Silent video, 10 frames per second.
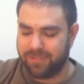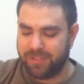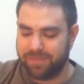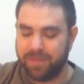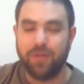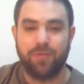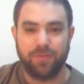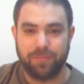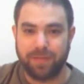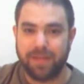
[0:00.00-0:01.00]
G no,
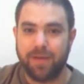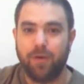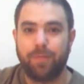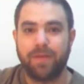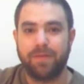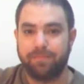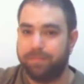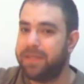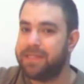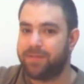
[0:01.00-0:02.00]
you play the open
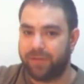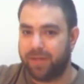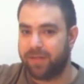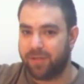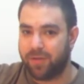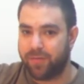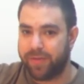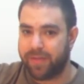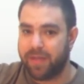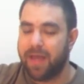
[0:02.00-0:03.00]
B string along
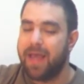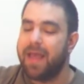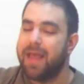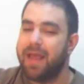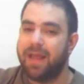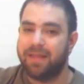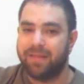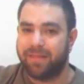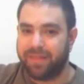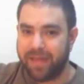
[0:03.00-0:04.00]
with it,
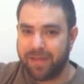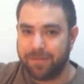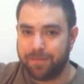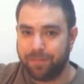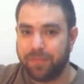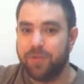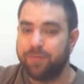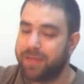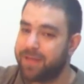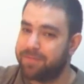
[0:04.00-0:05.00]
and then you
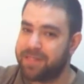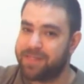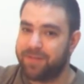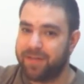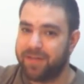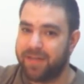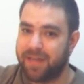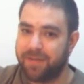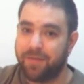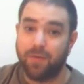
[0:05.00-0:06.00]
play the B string
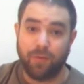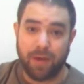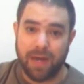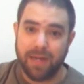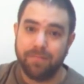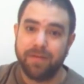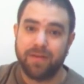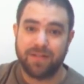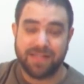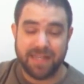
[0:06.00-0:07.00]
again. Why?
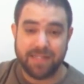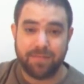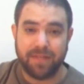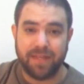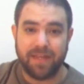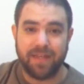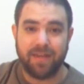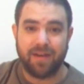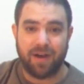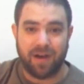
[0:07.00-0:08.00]
Because that's the
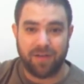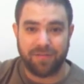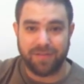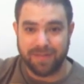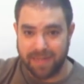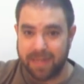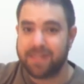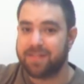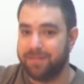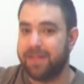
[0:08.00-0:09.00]
beginning of the
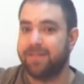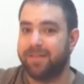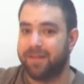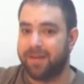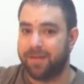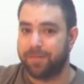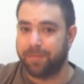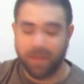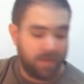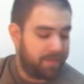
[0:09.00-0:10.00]
next melody line.
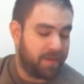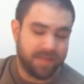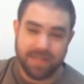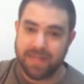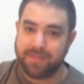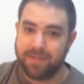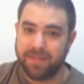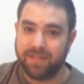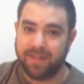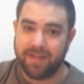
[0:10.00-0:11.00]
Because the next
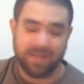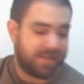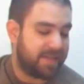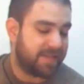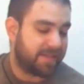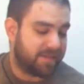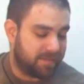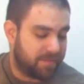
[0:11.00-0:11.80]
melody line is this.